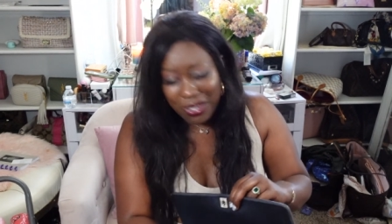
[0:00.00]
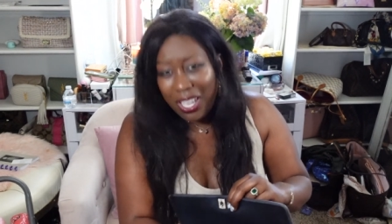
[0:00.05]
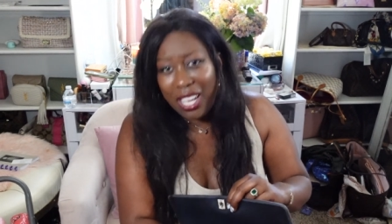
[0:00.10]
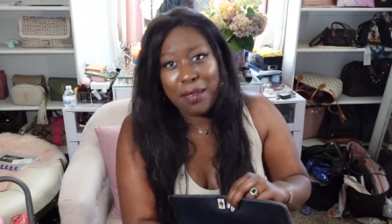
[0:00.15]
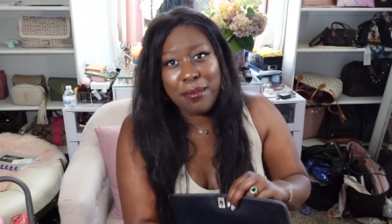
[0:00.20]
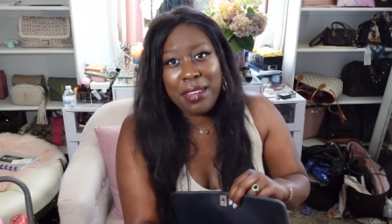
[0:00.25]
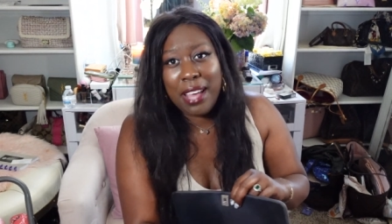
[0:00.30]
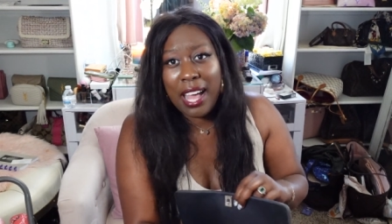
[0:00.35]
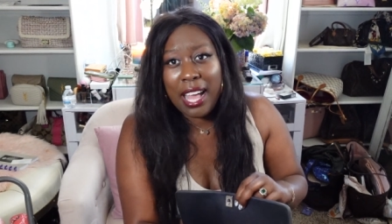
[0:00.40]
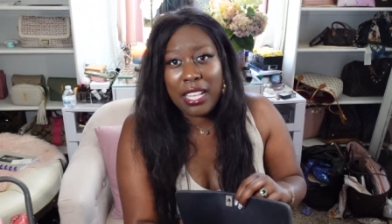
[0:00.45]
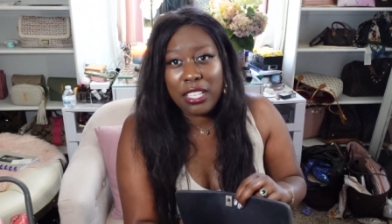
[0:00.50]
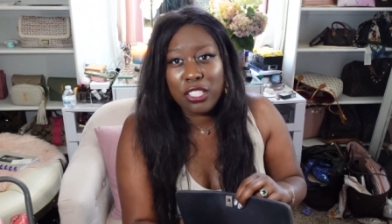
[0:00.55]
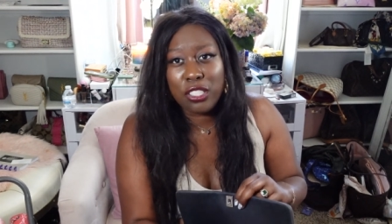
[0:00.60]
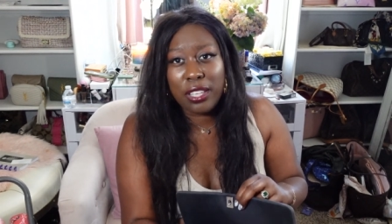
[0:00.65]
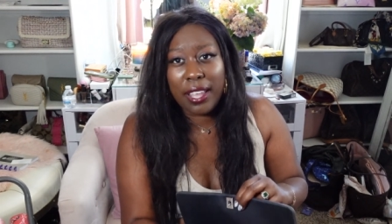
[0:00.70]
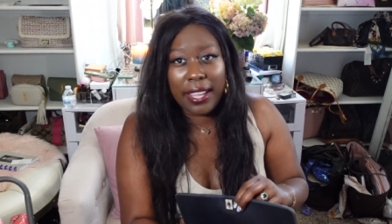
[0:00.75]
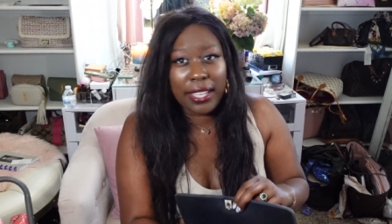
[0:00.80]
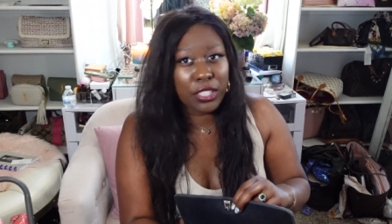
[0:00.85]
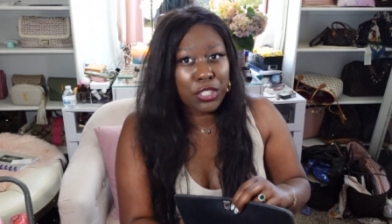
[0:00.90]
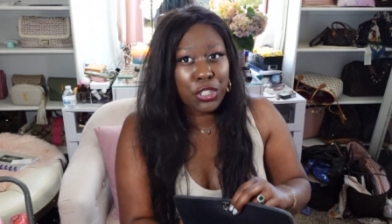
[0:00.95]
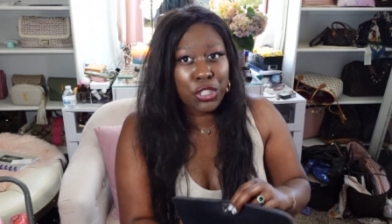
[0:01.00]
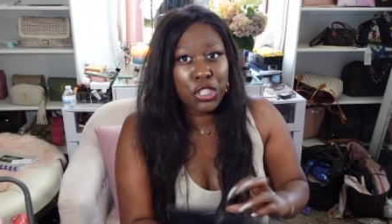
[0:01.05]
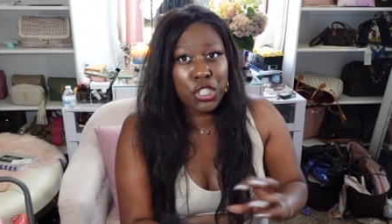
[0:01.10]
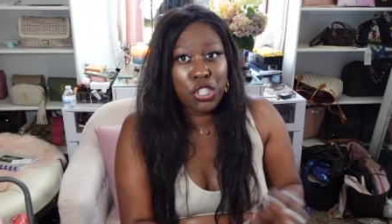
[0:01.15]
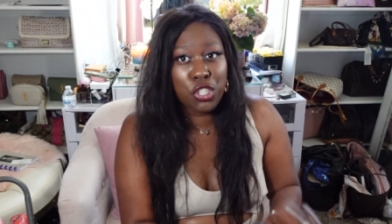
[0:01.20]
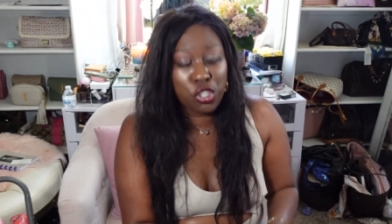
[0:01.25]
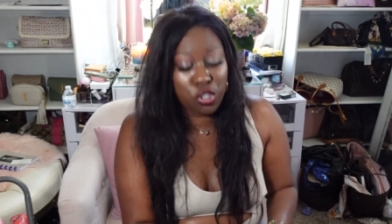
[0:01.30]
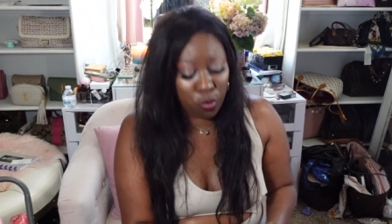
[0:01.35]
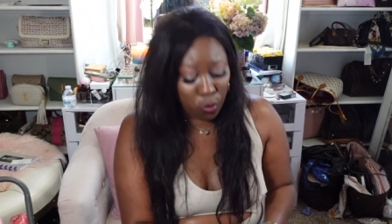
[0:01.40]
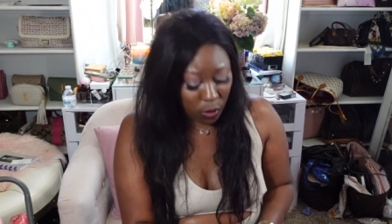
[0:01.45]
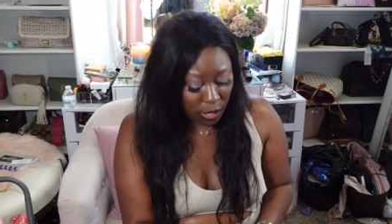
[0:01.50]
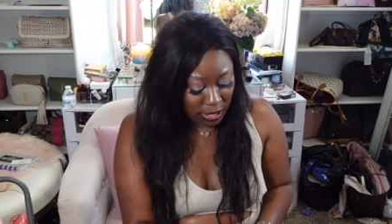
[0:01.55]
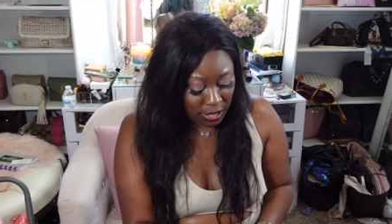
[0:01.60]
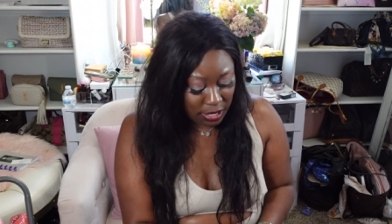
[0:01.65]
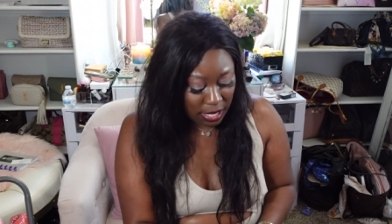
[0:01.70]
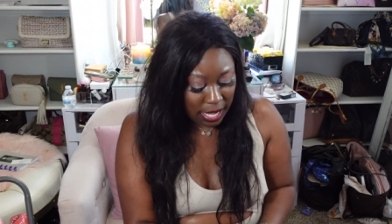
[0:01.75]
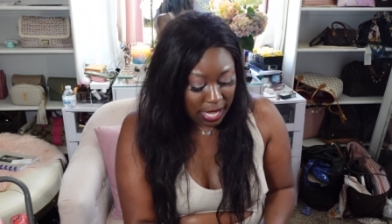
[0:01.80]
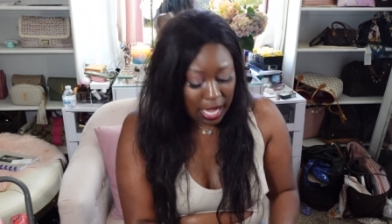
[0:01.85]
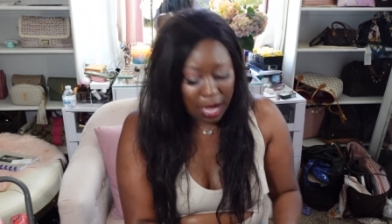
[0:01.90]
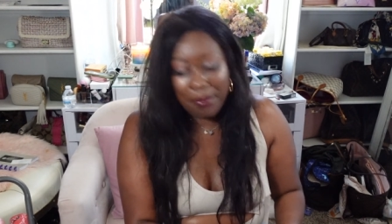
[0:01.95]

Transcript: So I'm not like short.